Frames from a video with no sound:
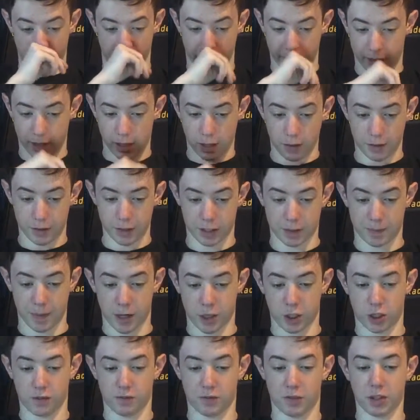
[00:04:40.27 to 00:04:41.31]
public health,
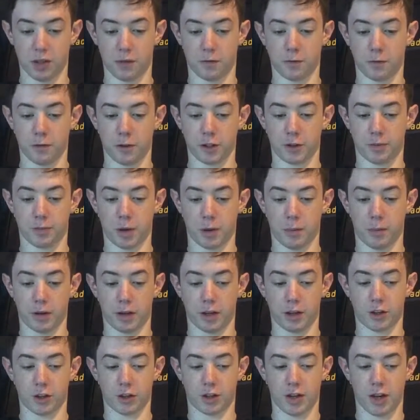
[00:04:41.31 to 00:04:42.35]
expansion of suffrage,
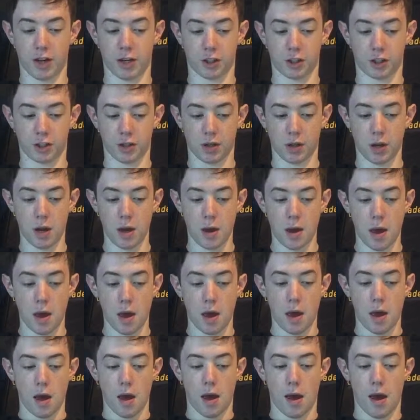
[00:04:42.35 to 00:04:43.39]
public education,
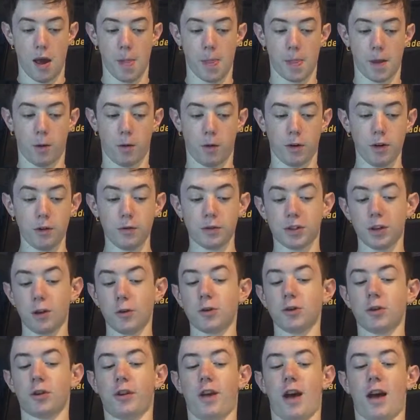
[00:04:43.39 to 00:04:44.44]
and there were new
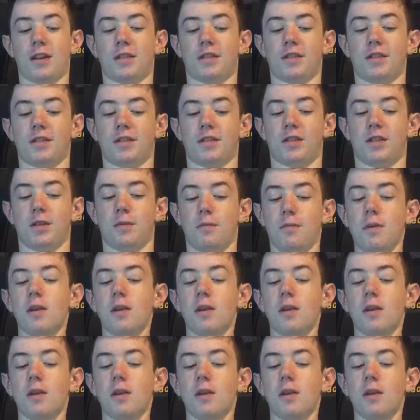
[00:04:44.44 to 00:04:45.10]
social classes.